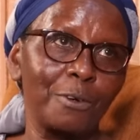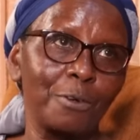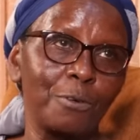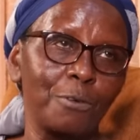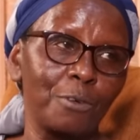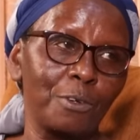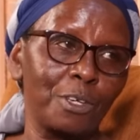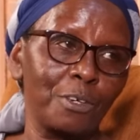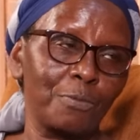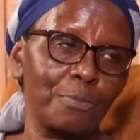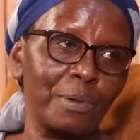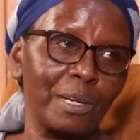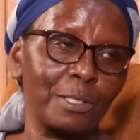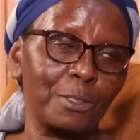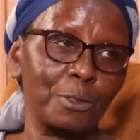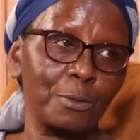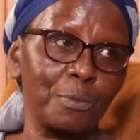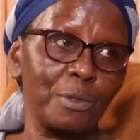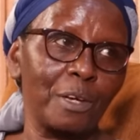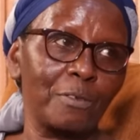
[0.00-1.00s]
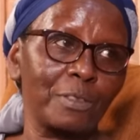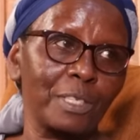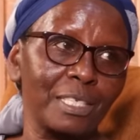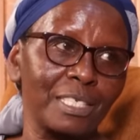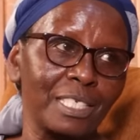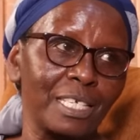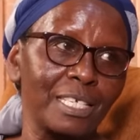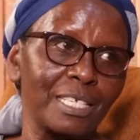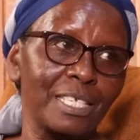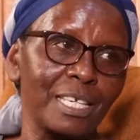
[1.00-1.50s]
who gave birth to me after
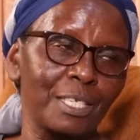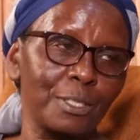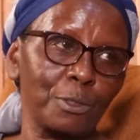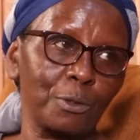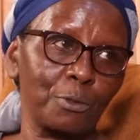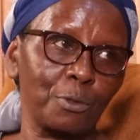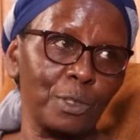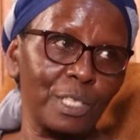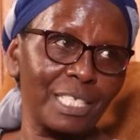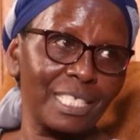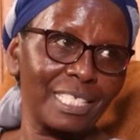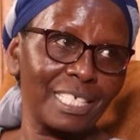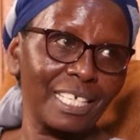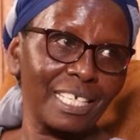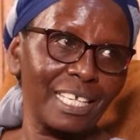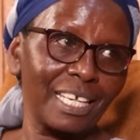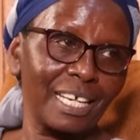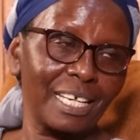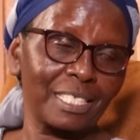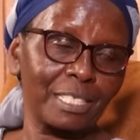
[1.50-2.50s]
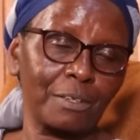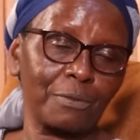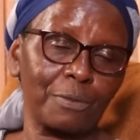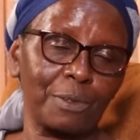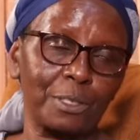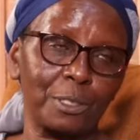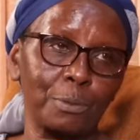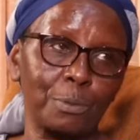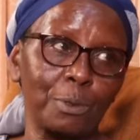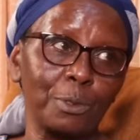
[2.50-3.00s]
10 years of waiting as a
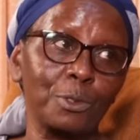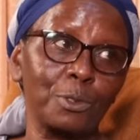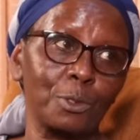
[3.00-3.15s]
firstborn.